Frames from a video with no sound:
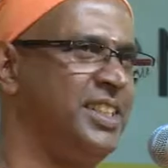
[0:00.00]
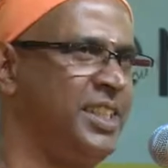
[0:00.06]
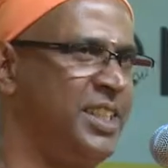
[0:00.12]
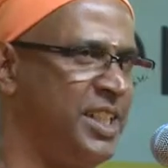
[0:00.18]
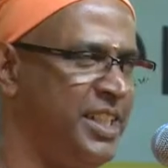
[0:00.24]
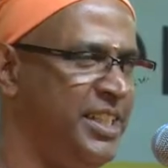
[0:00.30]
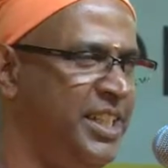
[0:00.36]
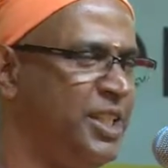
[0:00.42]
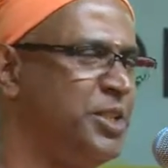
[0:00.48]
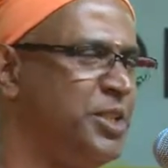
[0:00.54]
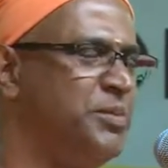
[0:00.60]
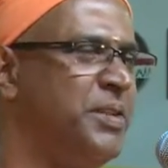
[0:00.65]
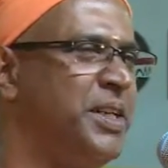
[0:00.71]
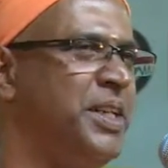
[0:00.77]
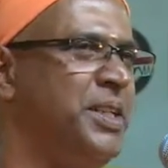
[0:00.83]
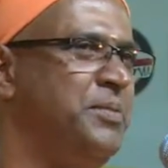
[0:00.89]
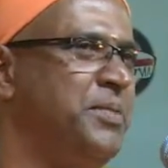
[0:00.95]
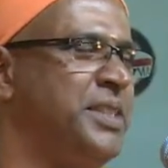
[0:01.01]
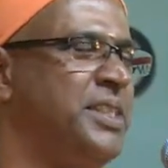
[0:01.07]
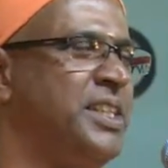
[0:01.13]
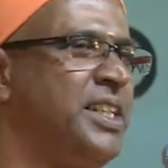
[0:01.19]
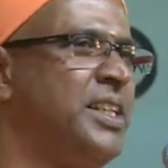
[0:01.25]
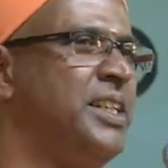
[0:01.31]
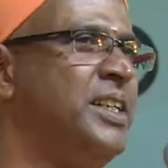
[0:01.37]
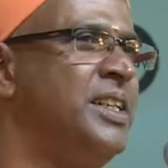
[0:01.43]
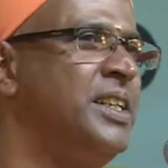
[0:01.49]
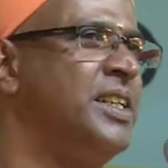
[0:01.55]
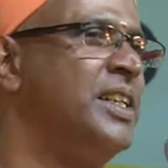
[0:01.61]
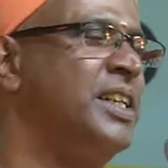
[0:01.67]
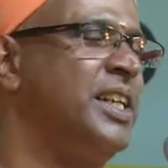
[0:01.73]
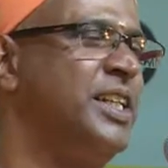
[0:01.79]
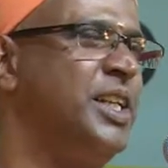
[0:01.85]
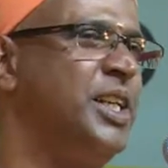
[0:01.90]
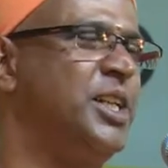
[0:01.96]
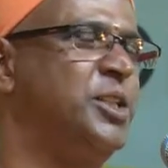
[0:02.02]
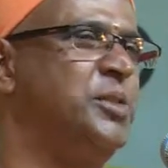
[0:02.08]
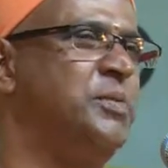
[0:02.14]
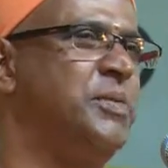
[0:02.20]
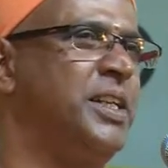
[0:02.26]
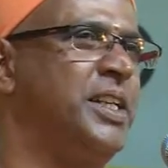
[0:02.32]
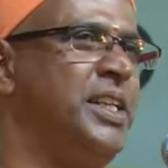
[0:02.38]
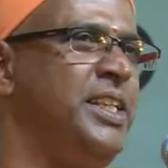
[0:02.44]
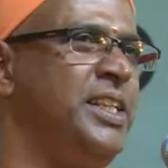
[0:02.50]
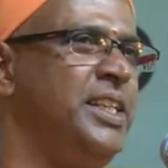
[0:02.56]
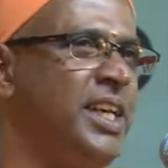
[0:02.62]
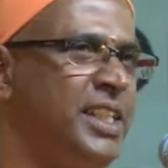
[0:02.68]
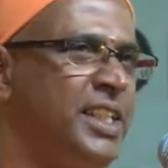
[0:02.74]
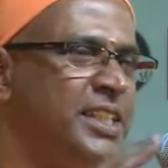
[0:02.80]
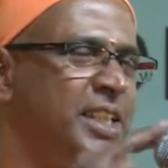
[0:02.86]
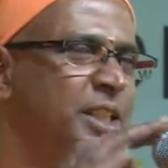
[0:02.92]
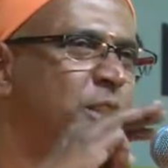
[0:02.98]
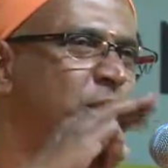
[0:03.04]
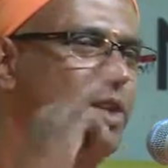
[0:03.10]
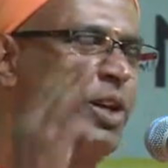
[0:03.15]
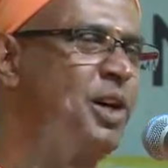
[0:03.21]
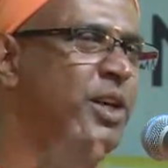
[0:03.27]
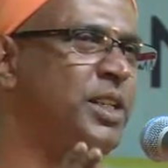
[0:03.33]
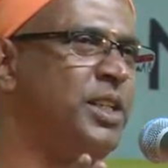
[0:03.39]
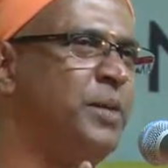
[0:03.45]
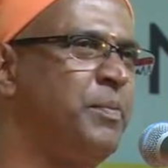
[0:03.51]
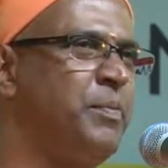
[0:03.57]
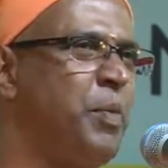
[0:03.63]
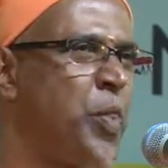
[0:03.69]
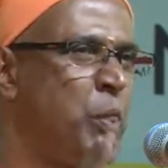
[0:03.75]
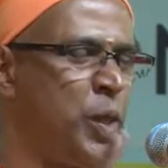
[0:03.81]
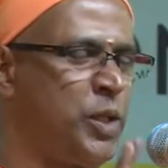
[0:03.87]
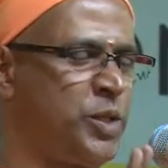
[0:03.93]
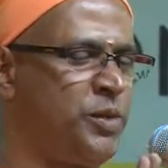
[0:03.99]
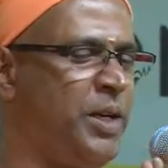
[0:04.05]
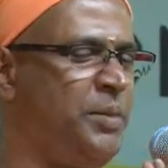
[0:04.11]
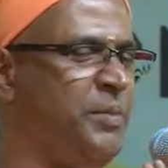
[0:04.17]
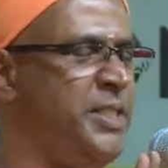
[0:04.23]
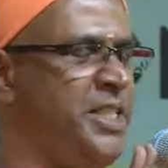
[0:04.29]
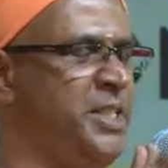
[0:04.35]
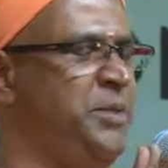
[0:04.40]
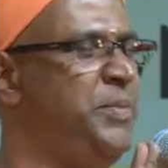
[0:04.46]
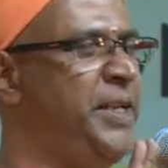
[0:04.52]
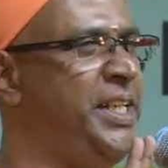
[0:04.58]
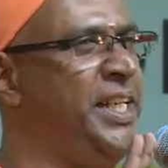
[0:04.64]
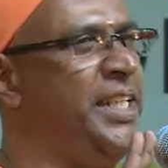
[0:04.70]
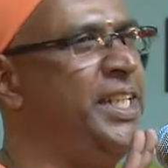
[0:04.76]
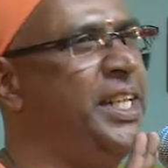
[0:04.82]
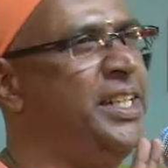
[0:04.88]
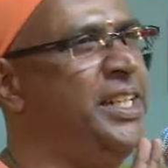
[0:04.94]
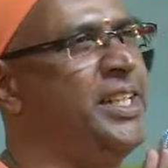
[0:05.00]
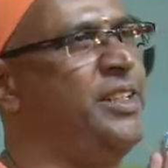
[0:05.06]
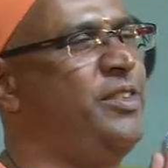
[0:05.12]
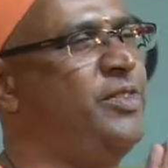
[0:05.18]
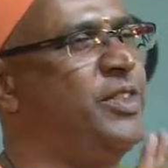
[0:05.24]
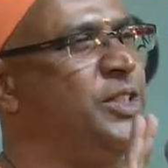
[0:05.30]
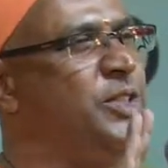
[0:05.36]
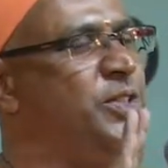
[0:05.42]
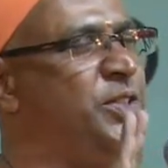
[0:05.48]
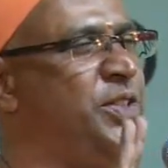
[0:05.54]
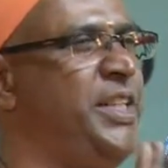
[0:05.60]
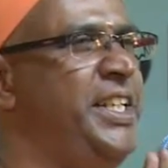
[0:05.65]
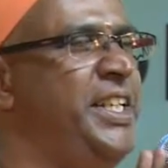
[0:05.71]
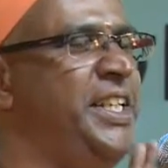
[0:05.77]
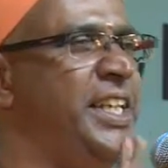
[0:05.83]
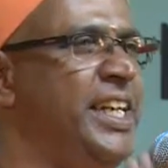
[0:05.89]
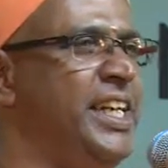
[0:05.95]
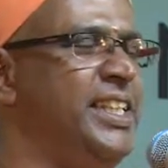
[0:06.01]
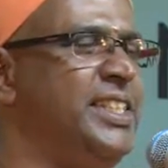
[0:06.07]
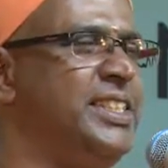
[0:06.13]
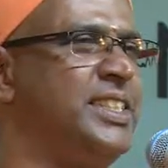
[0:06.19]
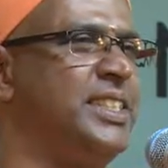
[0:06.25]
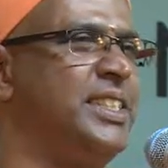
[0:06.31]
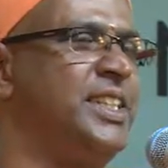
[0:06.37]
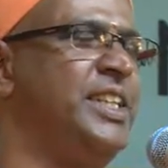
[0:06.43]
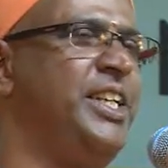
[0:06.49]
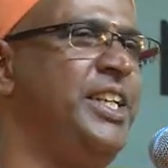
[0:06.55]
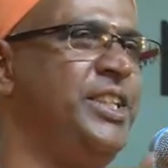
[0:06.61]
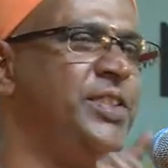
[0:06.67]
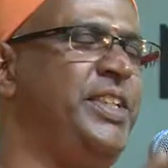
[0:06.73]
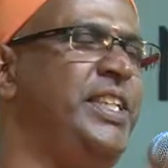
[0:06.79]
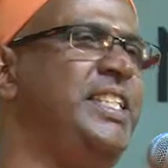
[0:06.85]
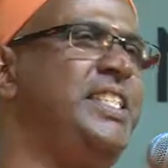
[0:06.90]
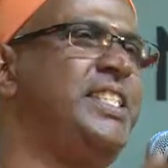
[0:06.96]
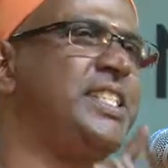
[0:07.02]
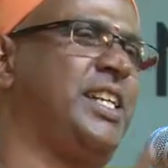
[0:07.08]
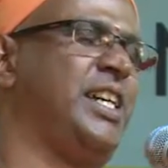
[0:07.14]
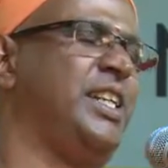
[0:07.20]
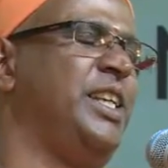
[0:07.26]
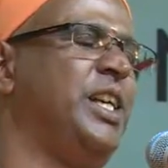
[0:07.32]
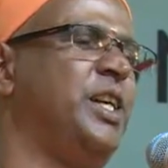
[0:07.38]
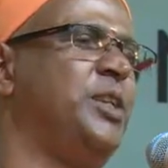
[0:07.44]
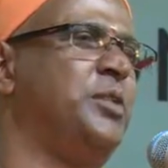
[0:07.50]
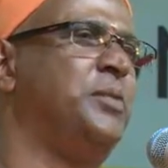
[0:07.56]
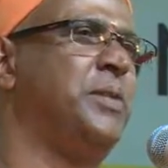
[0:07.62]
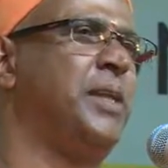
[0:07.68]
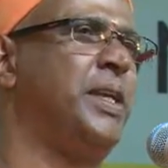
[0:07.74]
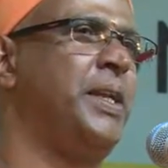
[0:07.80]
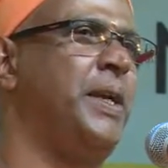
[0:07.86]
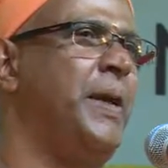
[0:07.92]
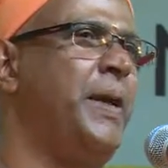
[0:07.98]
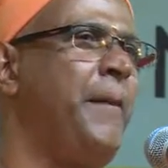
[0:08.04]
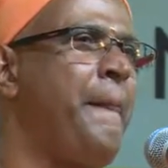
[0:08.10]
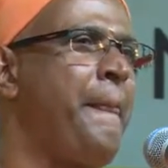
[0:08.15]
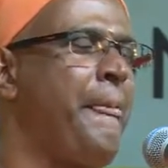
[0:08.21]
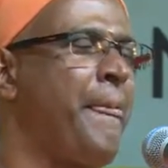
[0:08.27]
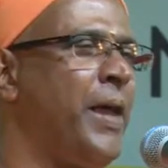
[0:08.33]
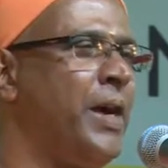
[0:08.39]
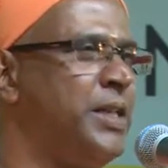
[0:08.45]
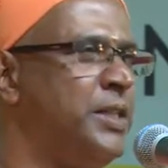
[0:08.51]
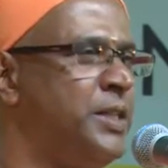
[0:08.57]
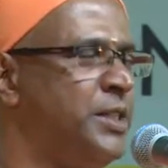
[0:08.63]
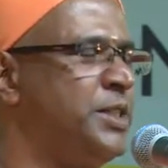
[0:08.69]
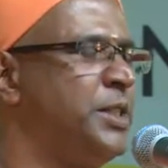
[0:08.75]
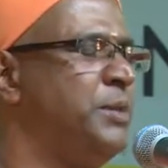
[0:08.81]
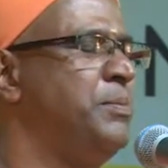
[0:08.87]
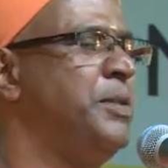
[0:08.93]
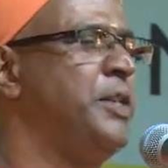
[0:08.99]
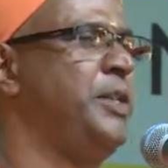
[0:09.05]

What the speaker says: Kanyakumari, Mother Kanyakumari. On that rock, Swamiji meditated for 3 days. He reached Kanyakumari on December